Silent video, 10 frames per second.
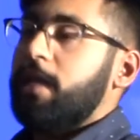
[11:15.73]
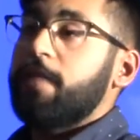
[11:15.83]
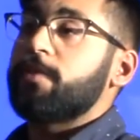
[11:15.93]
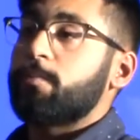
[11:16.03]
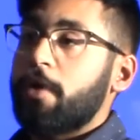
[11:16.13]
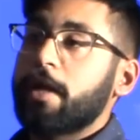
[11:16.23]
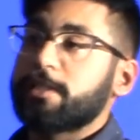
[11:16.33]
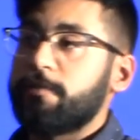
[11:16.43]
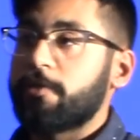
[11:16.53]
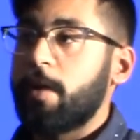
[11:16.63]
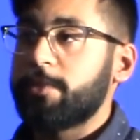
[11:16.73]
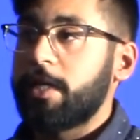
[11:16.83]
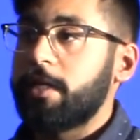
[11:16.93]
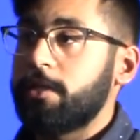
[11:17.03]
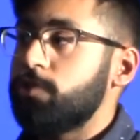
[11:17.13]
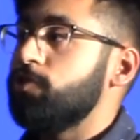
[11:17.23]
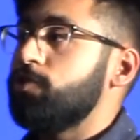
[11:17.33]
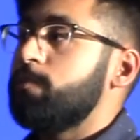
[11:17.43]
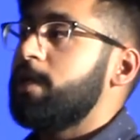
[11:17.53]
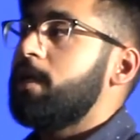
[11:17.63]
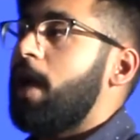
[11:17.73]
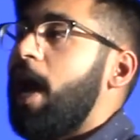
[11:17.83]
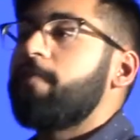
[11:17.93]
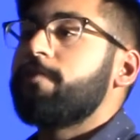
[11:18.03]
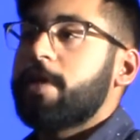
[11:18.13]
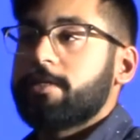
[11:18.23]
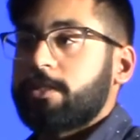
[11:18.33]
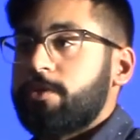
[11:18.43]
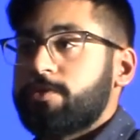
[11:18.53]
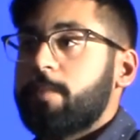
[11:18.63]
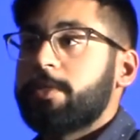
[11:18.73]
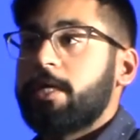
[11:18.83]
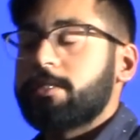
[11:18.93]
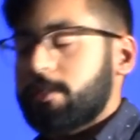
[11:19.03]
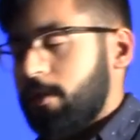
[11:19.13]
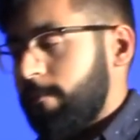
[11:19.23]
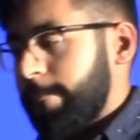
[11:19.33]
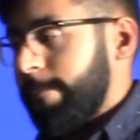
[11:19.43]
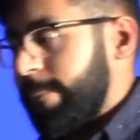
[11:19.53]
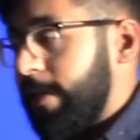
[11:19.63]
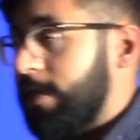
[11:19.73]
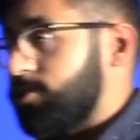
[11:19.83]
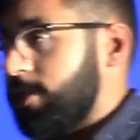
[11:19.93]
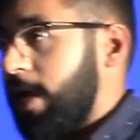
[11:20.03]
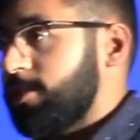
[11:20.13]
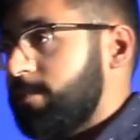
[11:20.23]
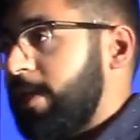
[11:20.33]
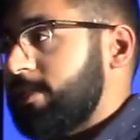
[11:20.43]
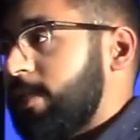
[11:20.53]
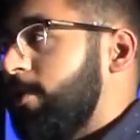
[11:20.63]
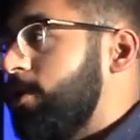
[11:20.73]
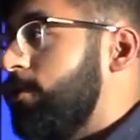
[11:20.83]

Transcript: if the product's ever updated, should you be advertising those updates. Now, yesterday I actually met someone who